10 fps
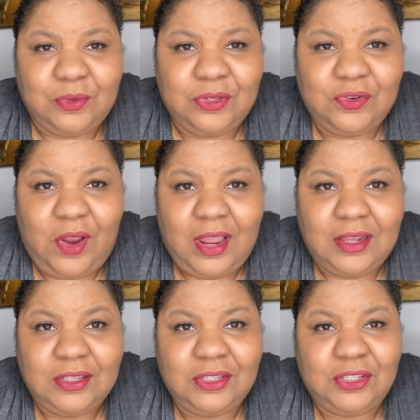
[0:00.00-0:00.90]
was
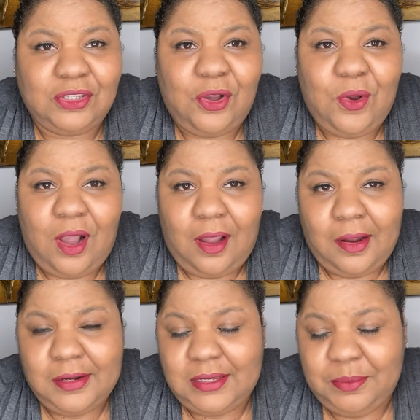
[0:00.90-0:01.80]
trying so
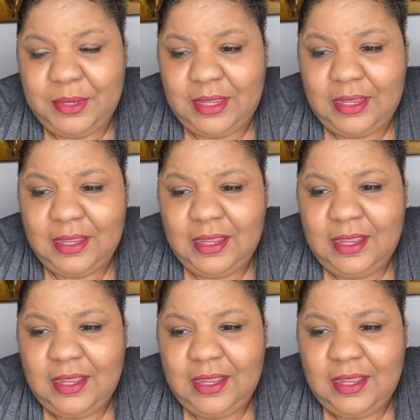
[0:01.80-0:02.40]
hard to be